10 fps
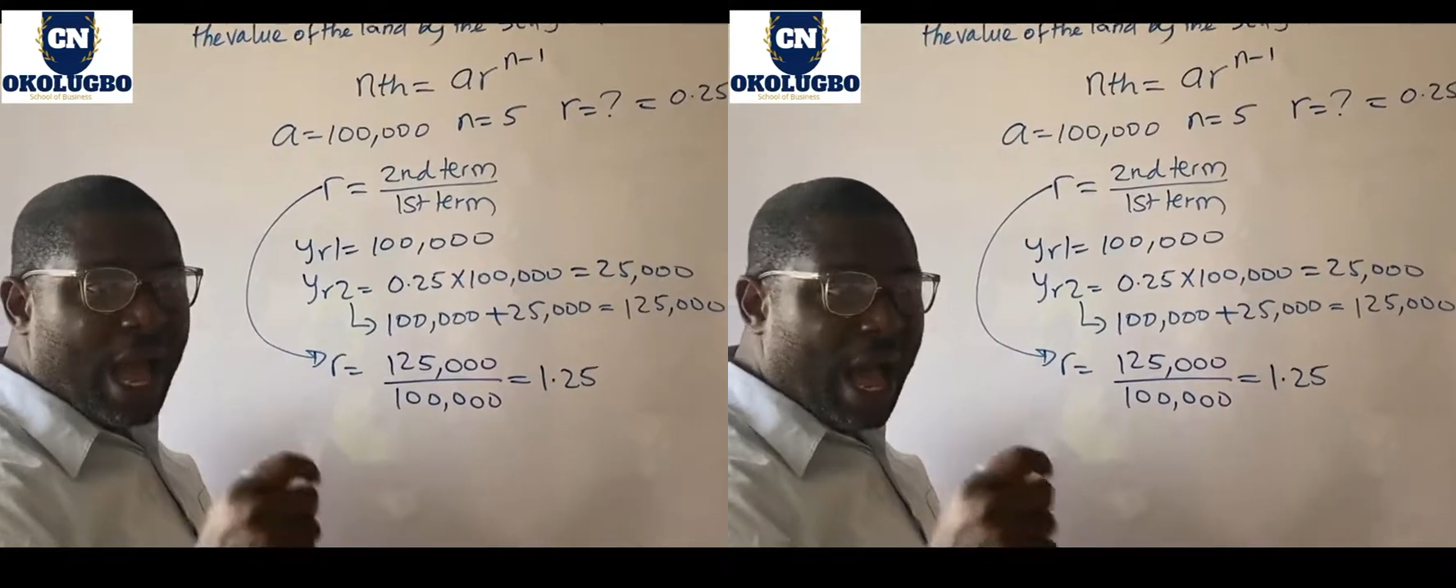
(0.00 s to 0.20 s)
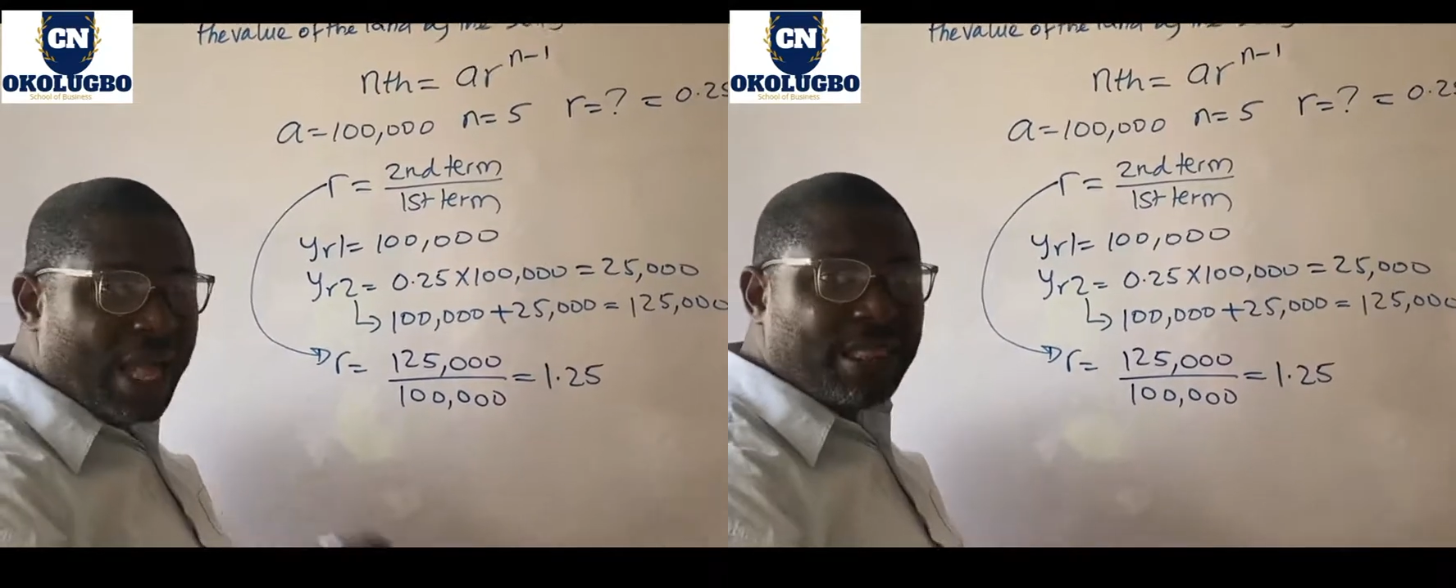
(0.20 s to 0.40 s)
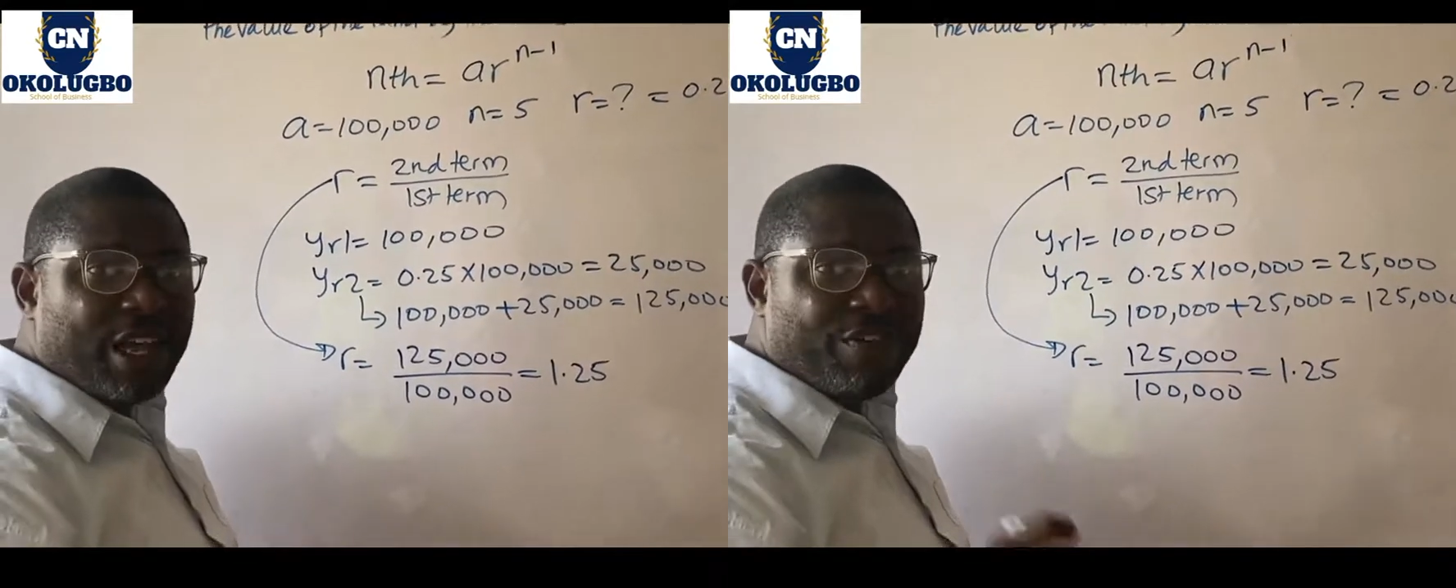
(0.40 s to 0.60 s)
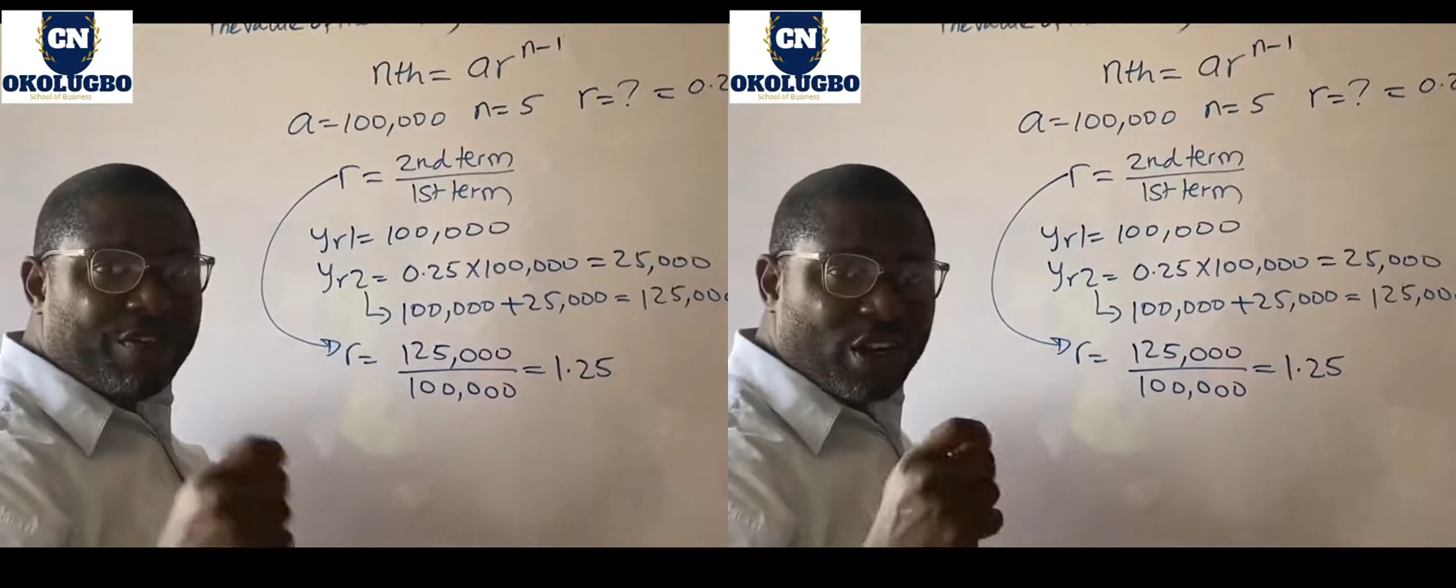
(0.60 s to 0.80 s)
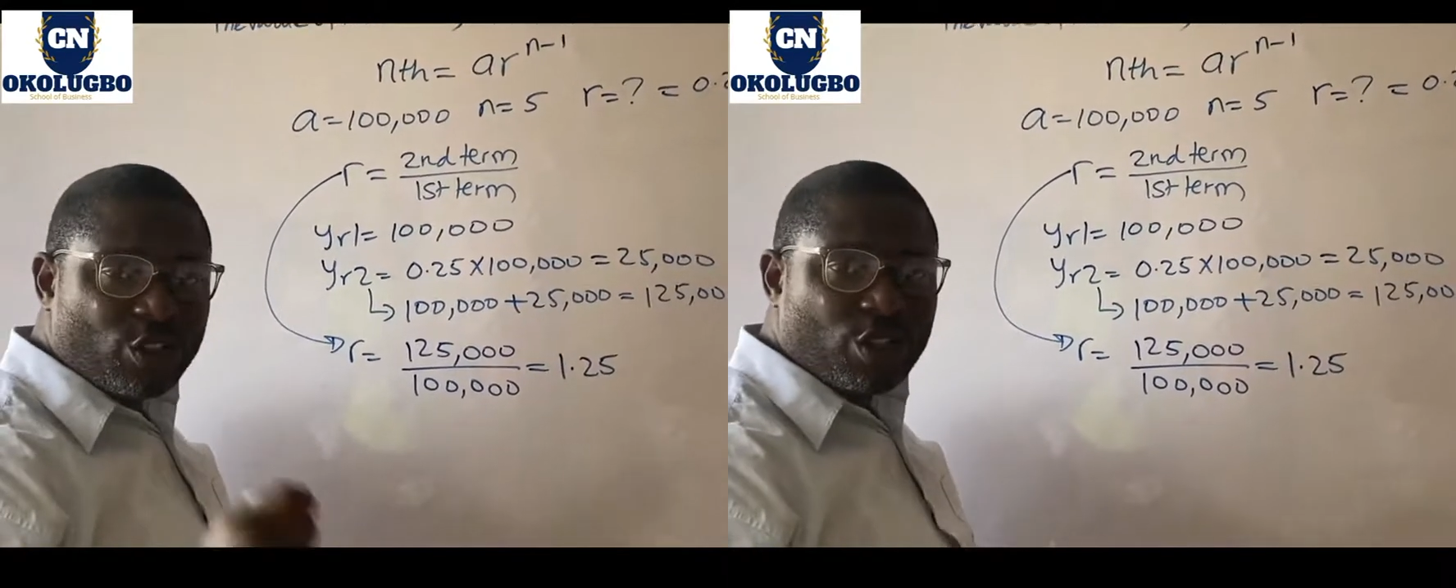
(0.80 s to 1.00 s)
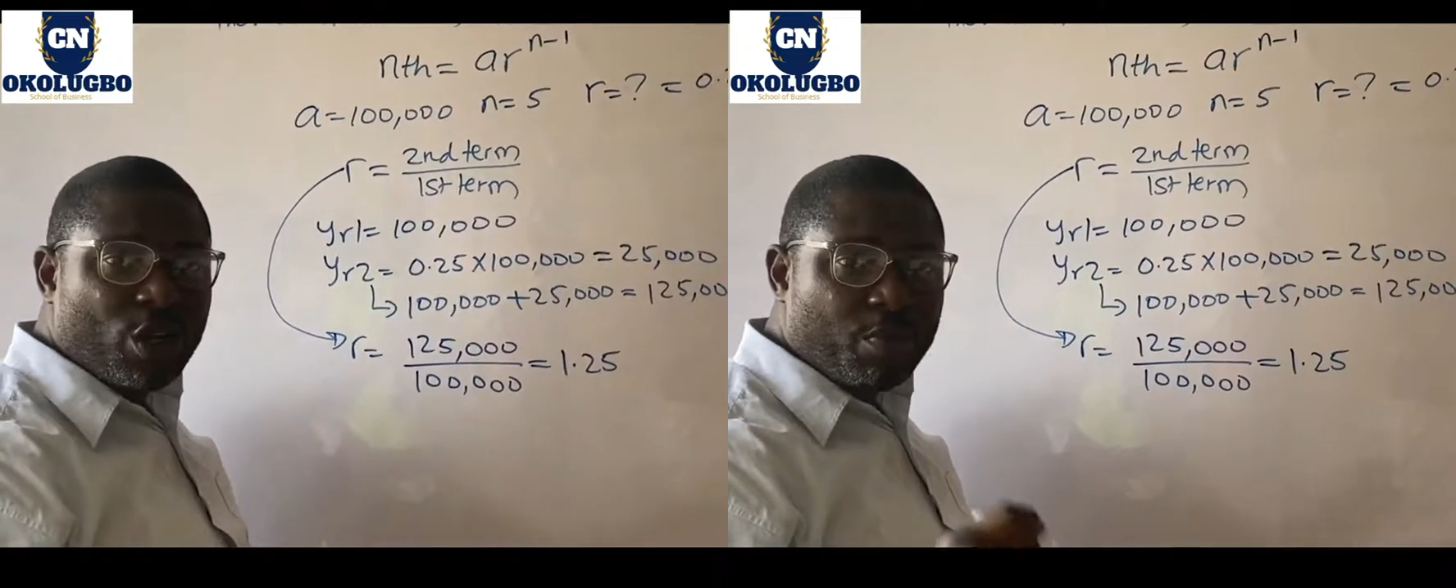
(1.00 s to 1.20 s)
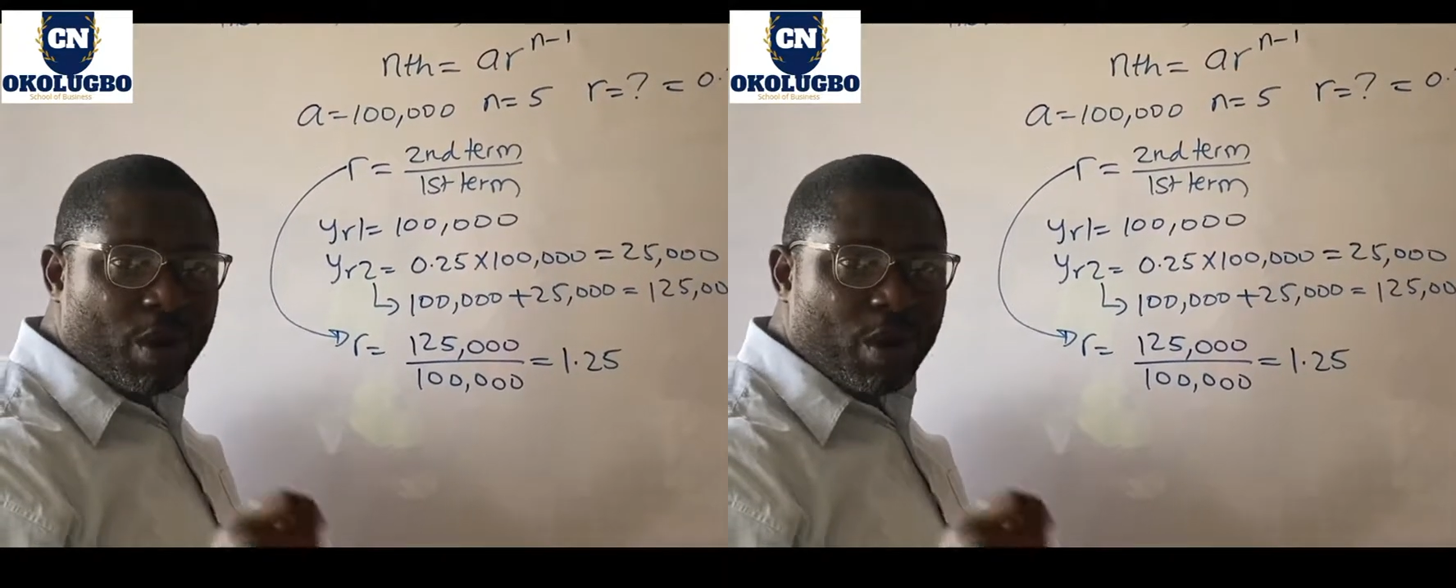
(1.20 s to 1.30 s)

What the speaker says: add that fractional